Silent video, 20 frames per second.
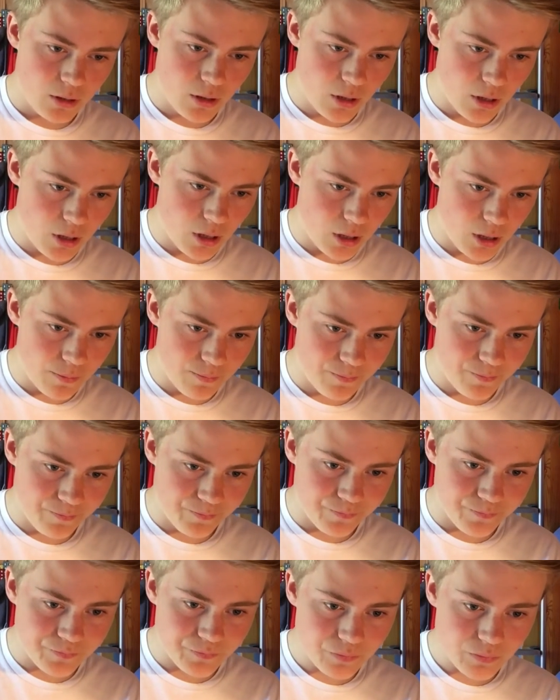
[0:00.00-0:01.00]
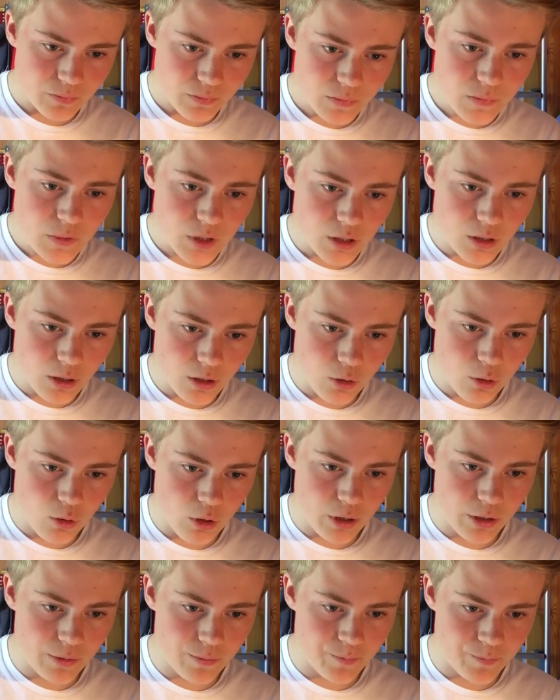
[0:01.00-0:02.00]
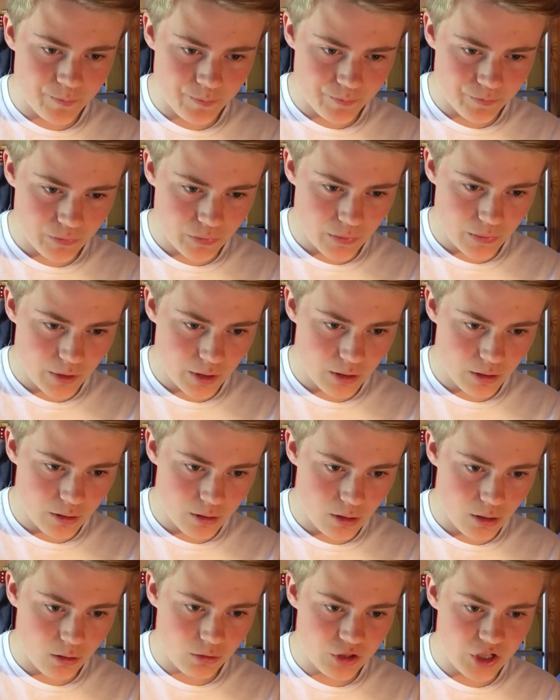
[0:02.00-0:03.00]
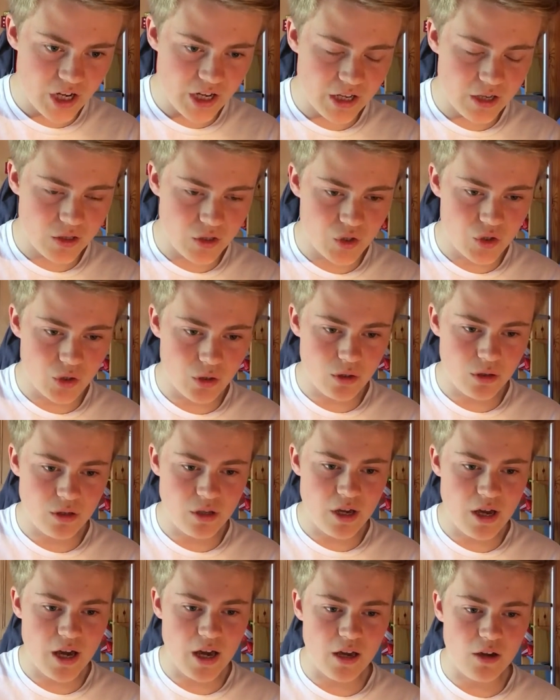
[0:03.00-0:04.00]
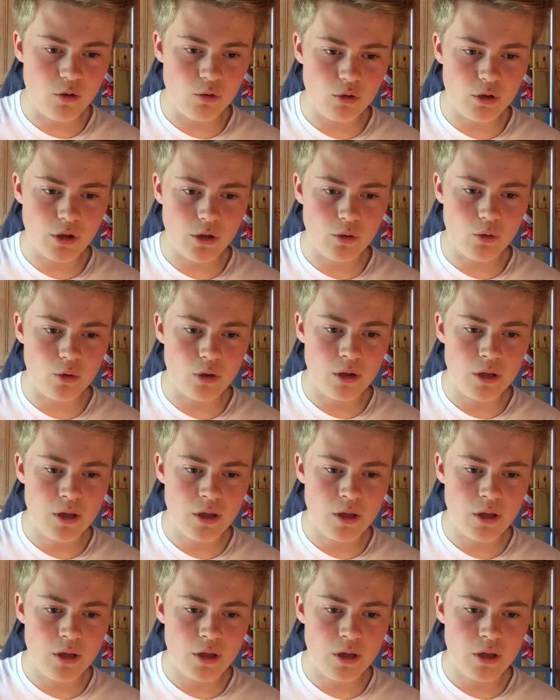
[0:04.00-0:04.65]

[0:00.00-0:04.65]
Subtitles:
Another one, Carl Jenkinson. Yeah, he'll go.